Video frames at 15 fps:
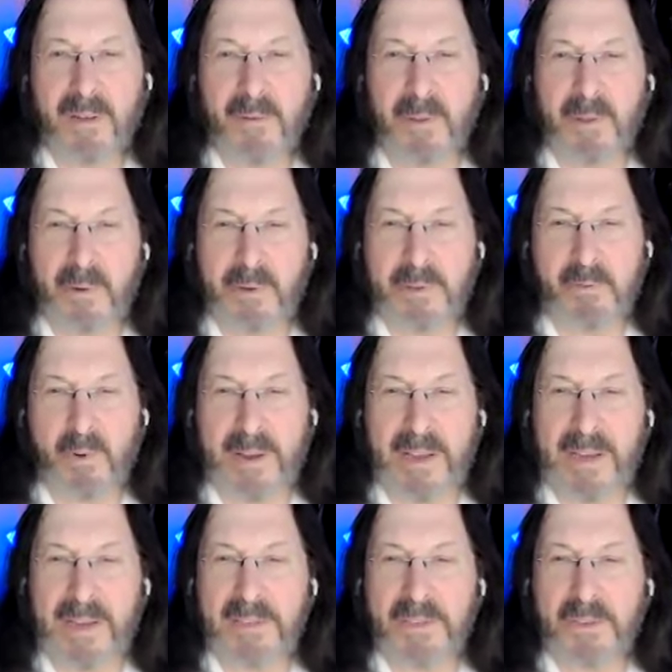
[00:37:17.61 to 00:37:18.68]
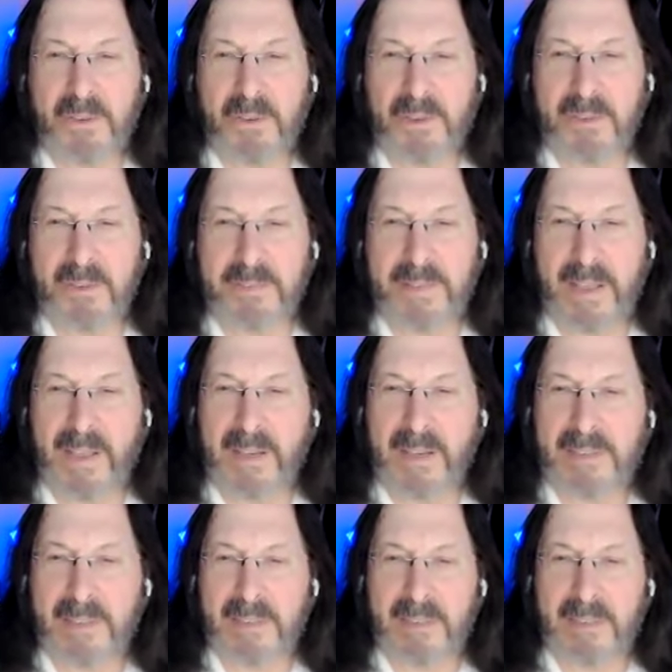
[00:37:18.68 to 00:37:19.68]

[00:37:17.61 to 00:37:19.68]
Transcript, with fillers: whether it's rage or things,